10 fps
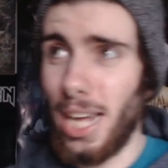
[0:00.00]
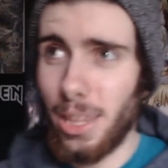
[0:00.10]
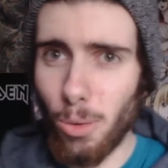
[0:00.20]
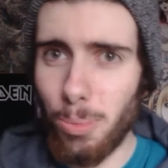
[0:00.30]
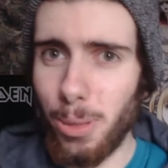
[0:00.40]

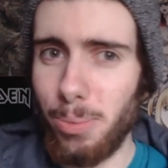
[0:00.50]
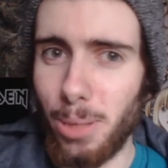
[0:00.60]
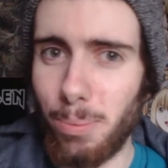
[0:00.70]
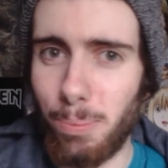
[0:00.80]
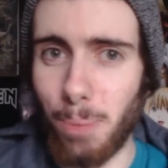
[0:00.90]
They were a pretty
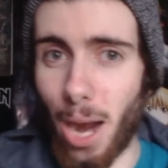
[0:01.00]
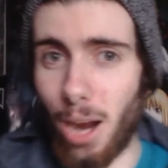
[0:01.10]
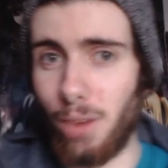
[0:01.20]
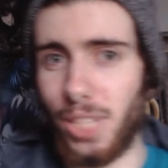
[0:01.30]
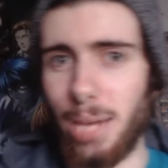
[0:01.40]
big
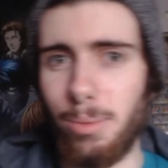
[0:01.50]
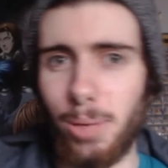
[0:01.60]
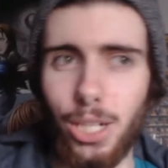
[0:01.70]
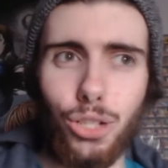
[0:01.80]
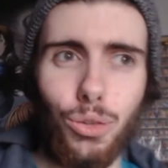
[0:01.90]
part of the
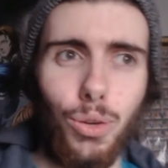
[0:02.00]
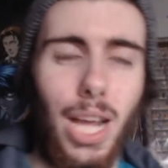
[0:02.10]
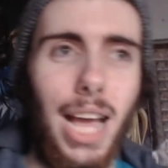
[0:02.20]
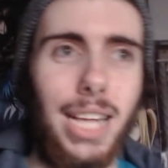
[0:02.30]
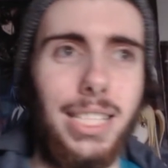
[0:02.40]
gaming
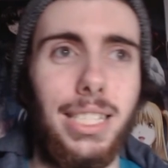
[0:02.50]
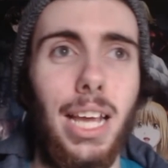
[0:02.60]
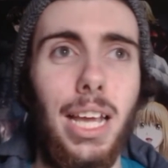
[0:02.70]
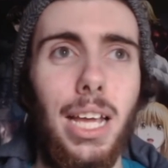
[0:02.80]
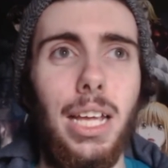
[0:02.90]
industry, as
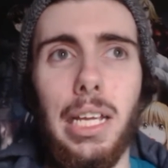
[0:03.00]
